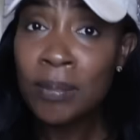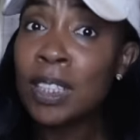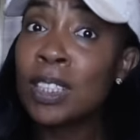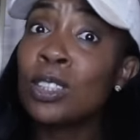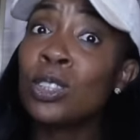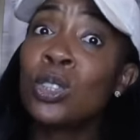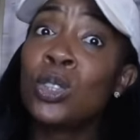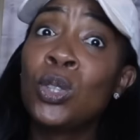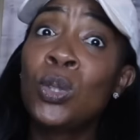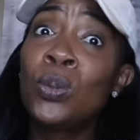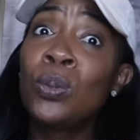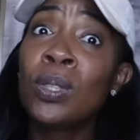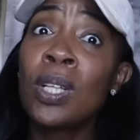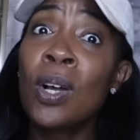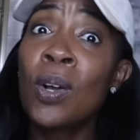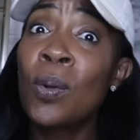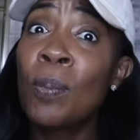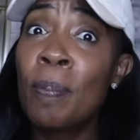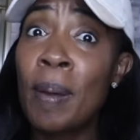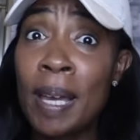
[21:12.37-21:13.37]
Student
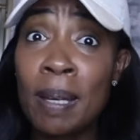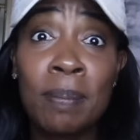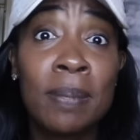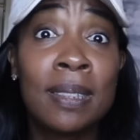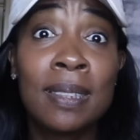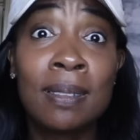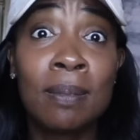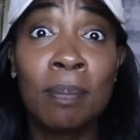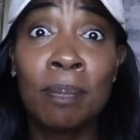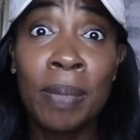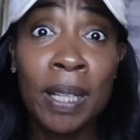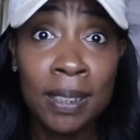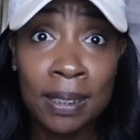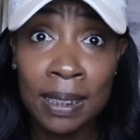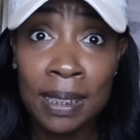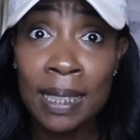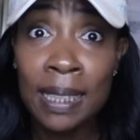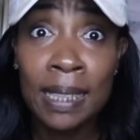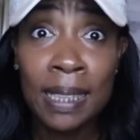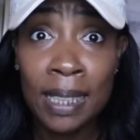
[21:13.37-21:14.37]
loan payments about to
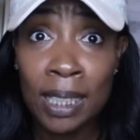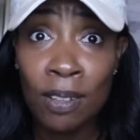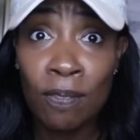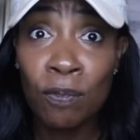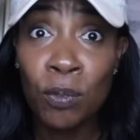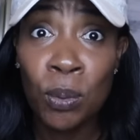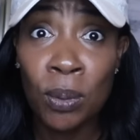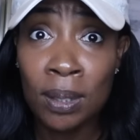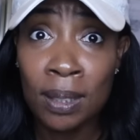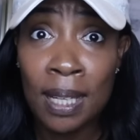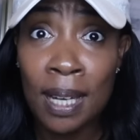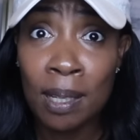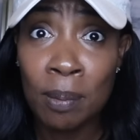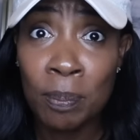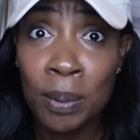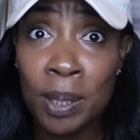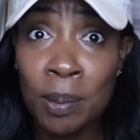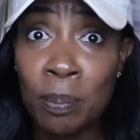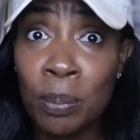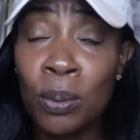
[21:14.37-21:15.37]
kick in for a lot of
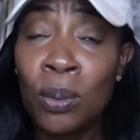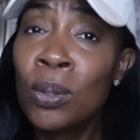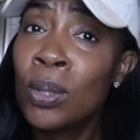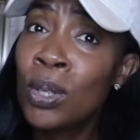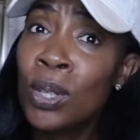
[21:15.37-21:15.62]
people.